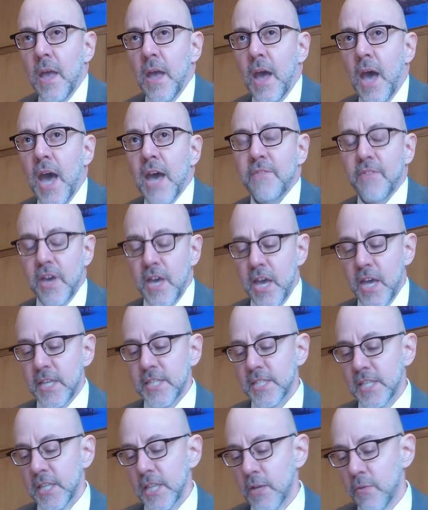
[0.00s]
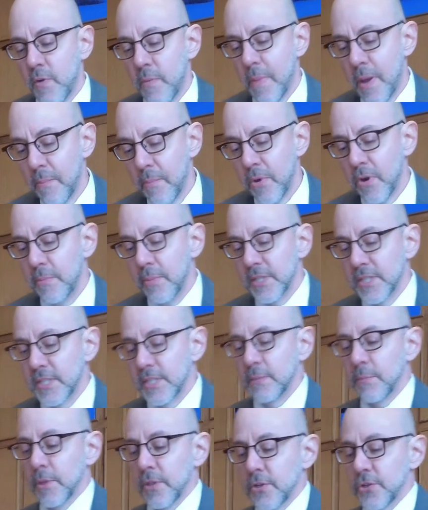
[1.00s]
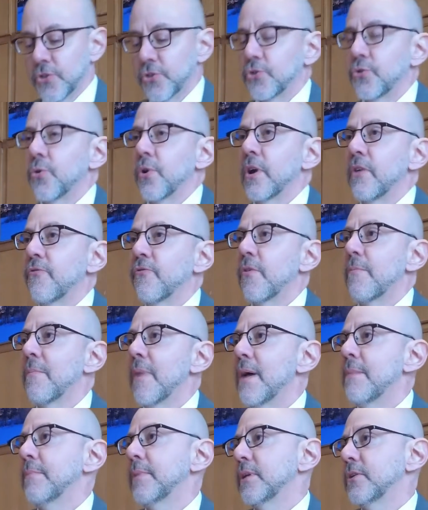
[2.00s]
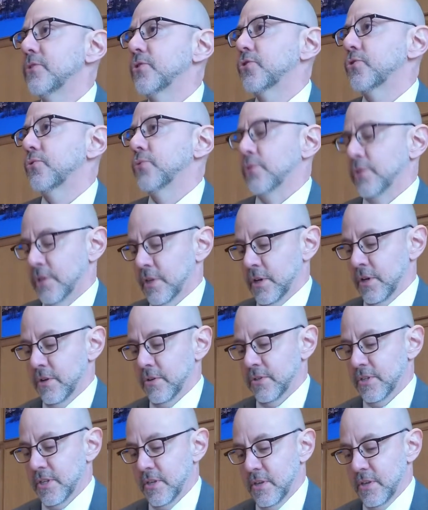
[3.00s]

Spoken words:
I have a hazily remembered but similar story from my middle school years,